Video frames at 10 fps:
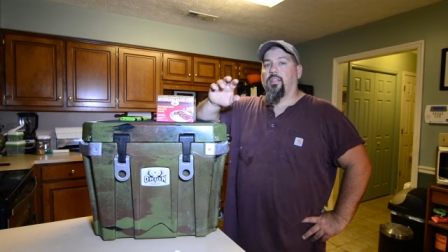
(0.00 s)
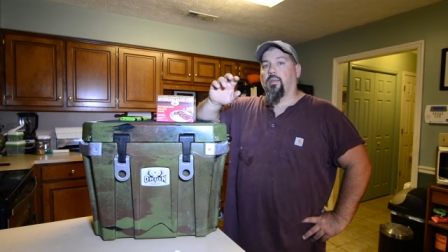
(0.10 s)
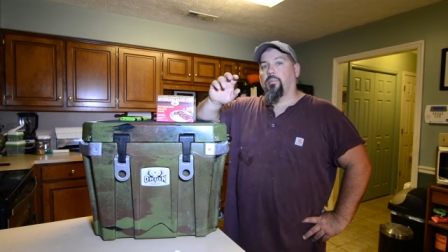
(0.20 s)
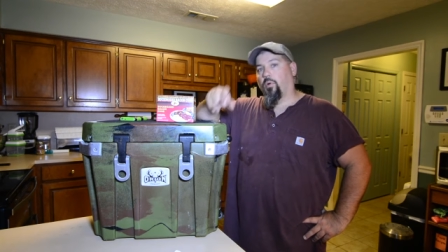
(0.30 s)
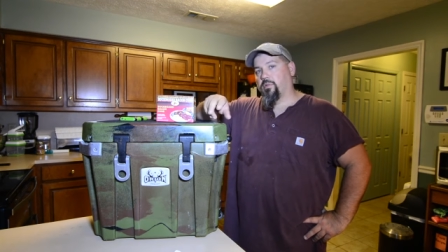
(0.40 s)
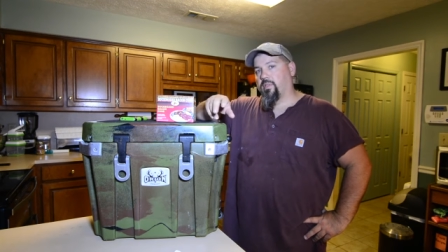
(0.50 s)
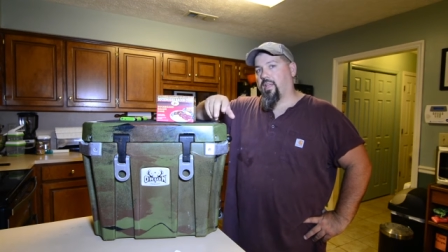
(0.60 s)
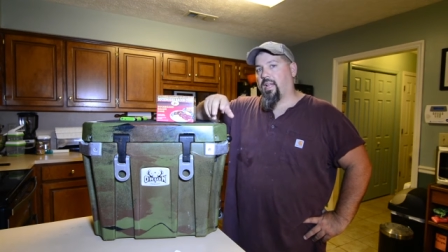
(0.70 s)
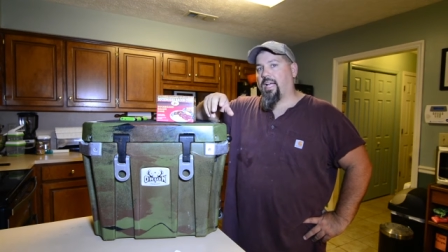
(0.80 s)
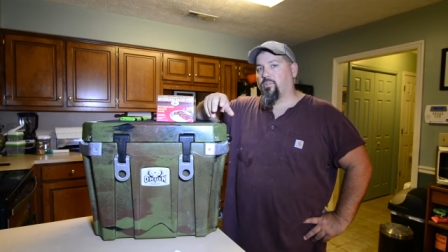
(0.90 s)
The importance of
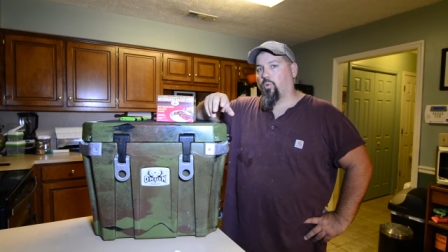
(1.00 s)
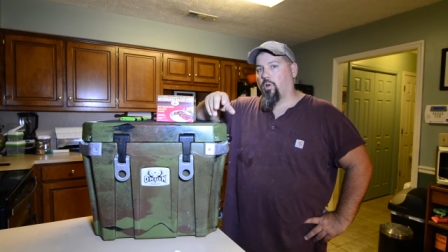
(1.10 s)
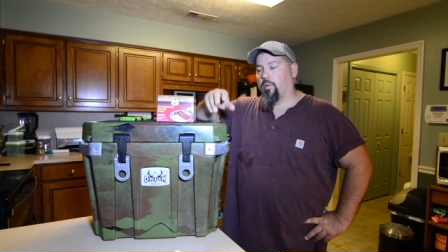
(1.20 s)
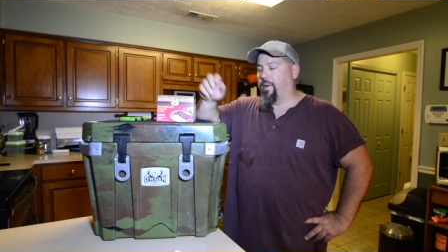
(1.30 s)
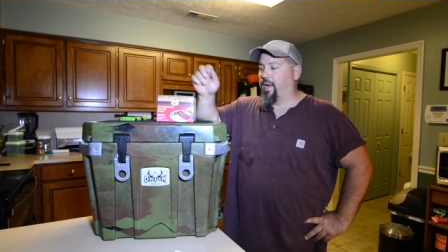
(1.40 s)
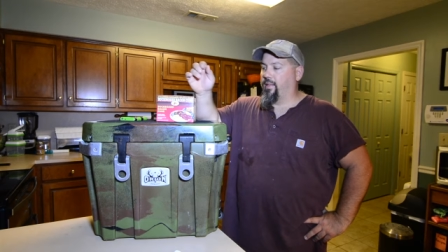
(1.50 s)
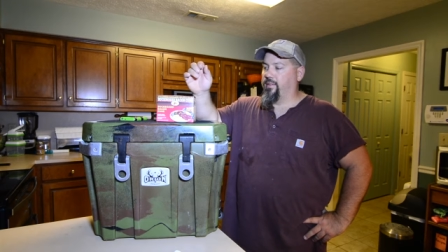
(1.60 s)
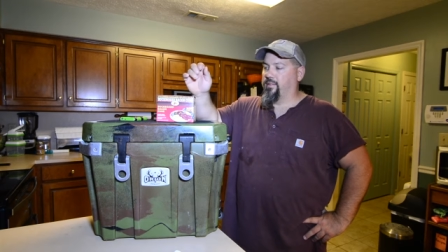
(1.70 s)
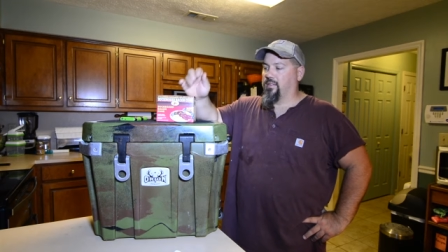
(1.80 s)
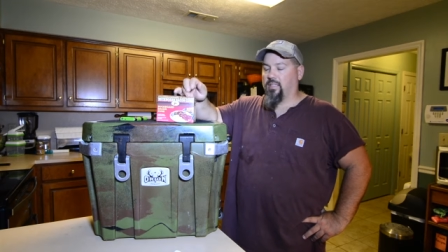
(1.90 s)
that ice water
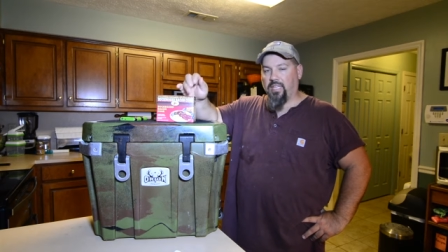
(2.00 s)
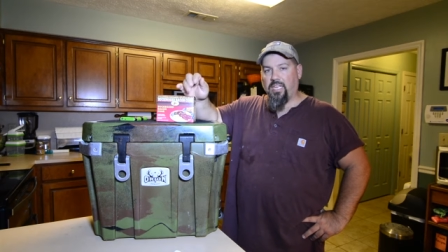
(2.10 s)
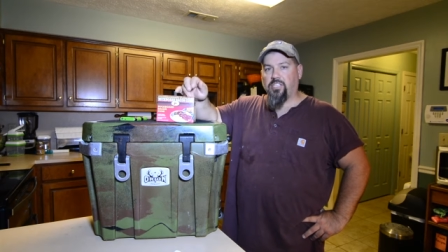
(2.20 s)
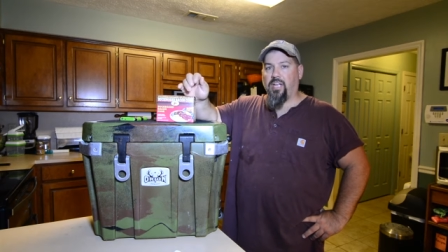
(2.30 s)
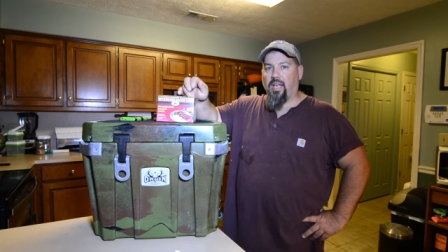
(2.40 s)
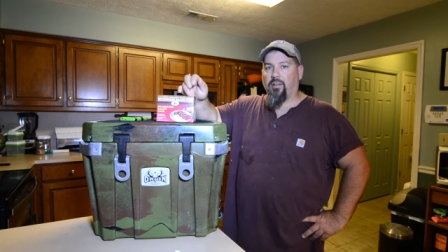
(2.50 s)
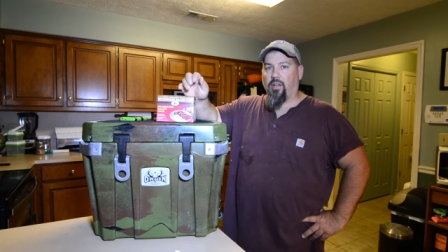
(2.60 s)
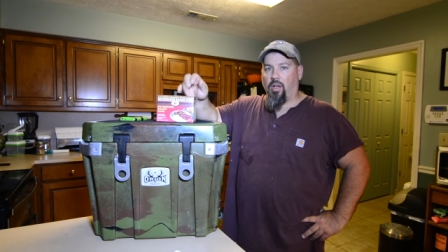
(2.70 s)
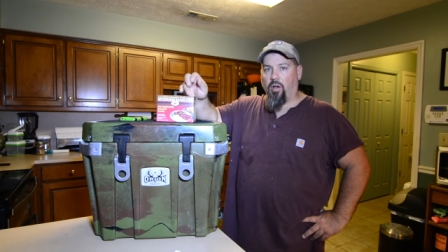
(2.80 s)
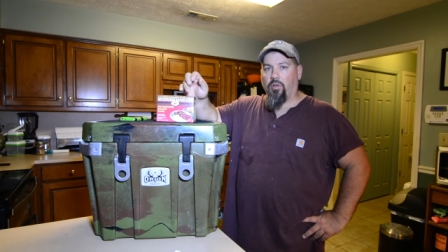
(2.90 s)
bath is to leach out
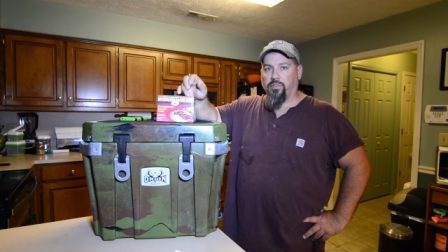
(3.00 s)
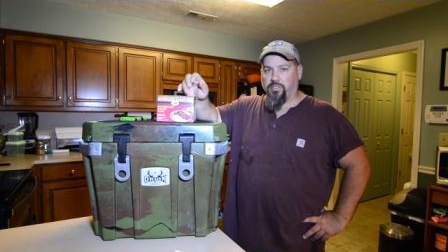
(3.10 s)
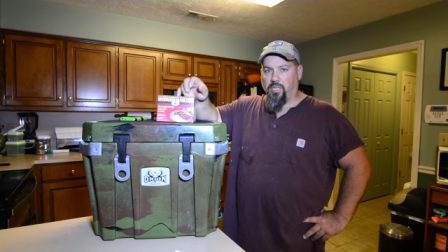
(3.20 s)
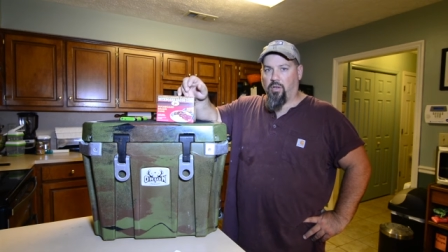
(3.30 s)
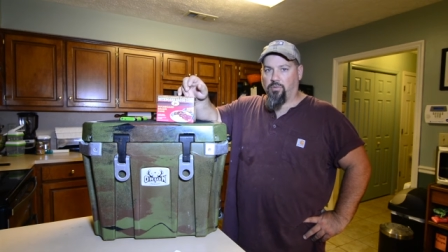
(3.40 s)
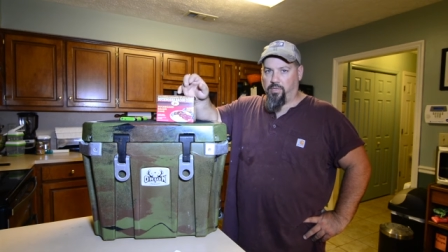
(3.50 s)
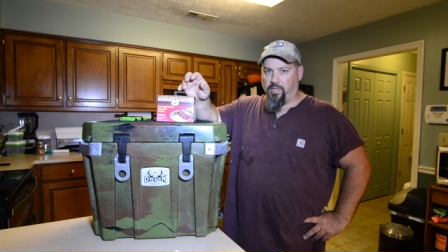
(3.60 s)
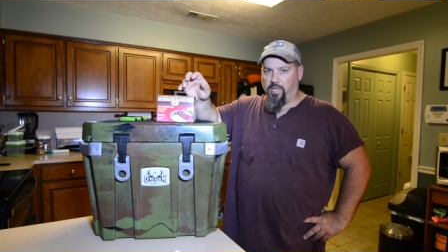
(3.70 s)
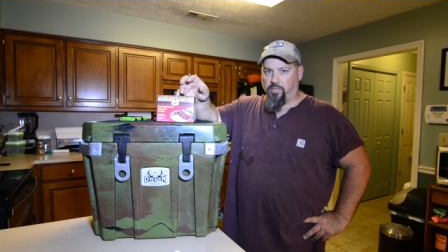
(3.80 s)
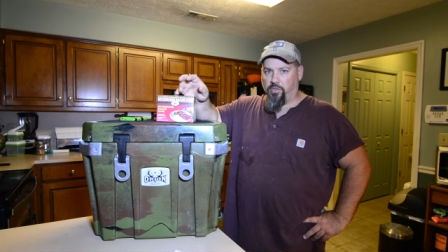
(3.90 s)
all the salt in
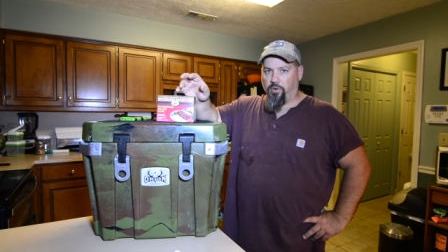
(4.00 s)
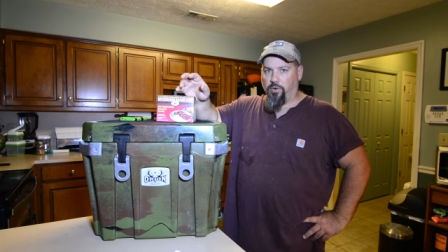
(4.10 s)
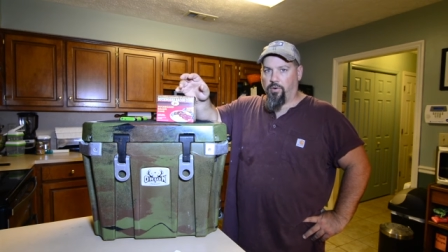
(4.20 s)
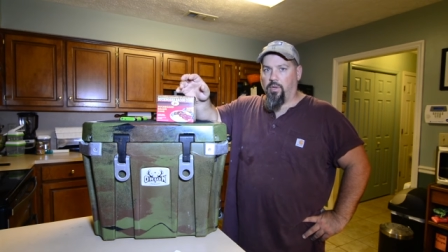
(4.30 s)
that cure.